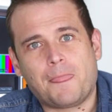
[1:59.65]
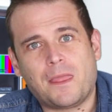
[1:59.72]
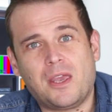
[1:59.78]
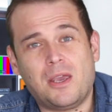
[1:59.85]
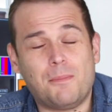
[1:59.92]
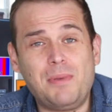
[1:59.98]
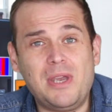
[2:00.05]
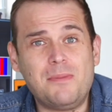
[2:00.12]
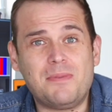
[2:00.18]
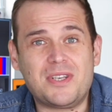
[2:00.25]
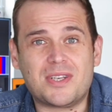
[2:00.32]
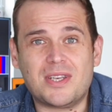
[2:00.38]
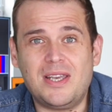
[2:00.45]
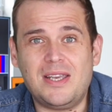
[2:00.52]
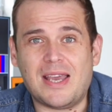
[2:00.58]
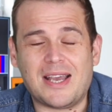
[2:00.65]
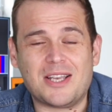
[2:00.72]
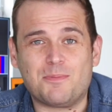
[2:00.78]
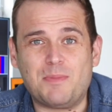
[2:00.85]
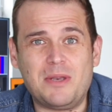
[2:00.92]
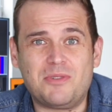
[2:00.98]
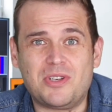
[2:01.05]
Yeah, BBC
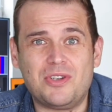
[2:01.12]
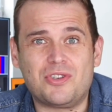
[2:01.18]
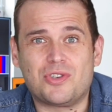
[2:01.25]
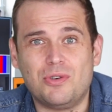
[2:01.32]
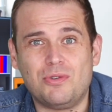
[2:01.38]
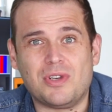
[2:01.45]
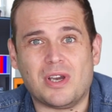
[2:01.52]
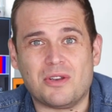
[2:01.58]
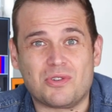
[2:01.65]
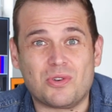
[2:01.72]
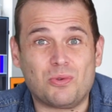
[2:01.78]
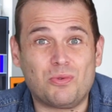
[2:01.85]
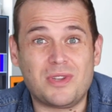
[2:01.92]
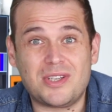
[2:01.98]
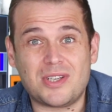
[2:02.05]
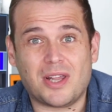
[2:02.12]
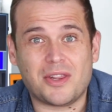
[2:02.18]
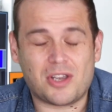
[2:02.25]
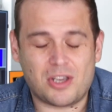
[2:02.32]
has BBC Studios and all these other